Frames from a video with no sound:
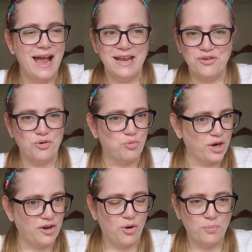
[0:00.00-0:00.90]
and either
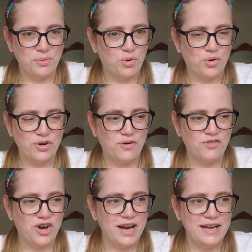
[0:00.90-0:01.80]
bring it home and pour it
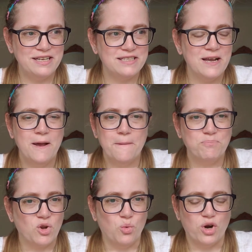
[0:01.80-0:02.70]
over ice
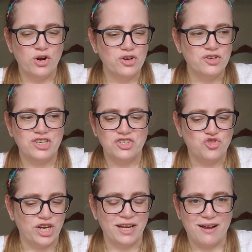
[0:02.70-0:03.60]
or just
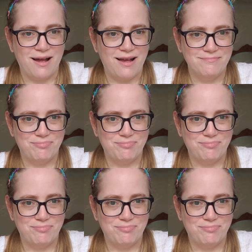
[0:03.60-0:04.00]
drink it hot.